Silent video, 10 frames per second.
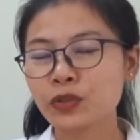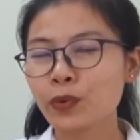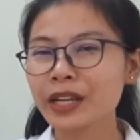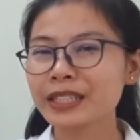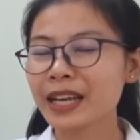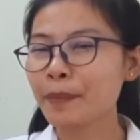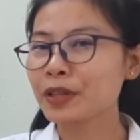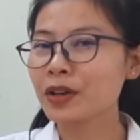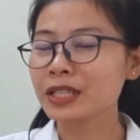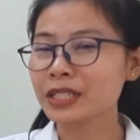So what is the
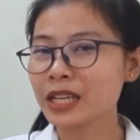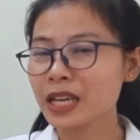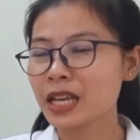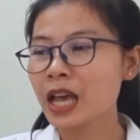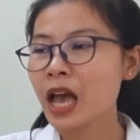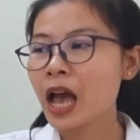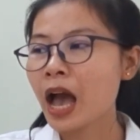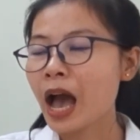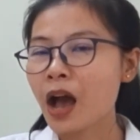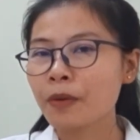capital city
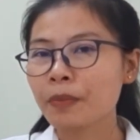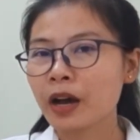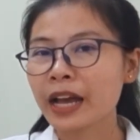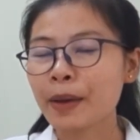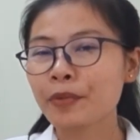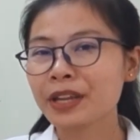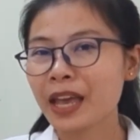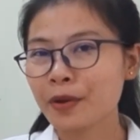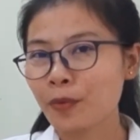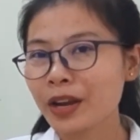of Cambodia?
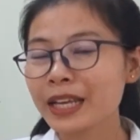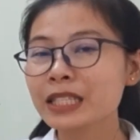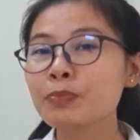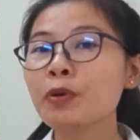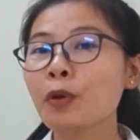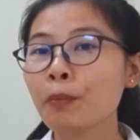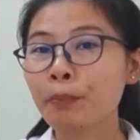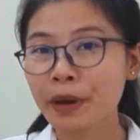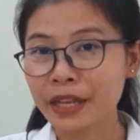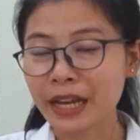And what is
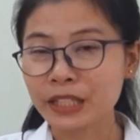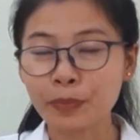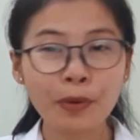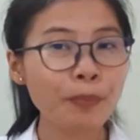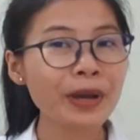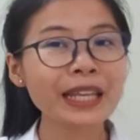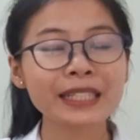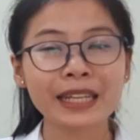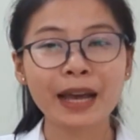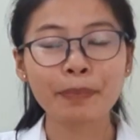Phnom Penh? Right? So Phnom Penh
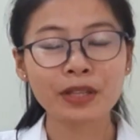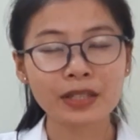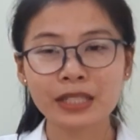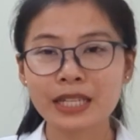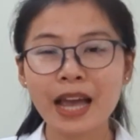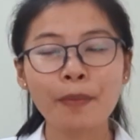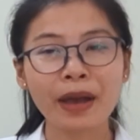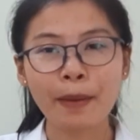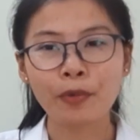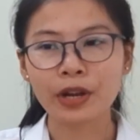is the capital city of
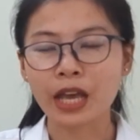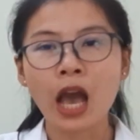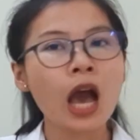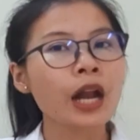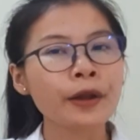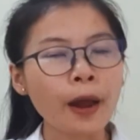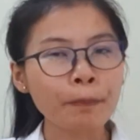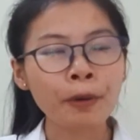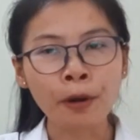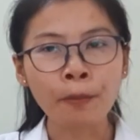Cambodia,
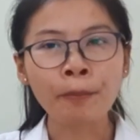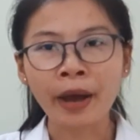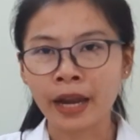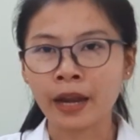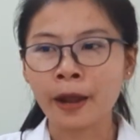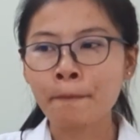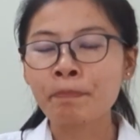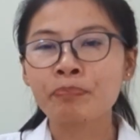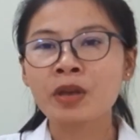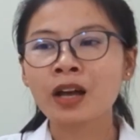not Phnom Penh.
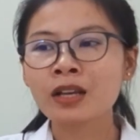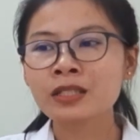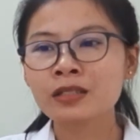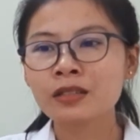Because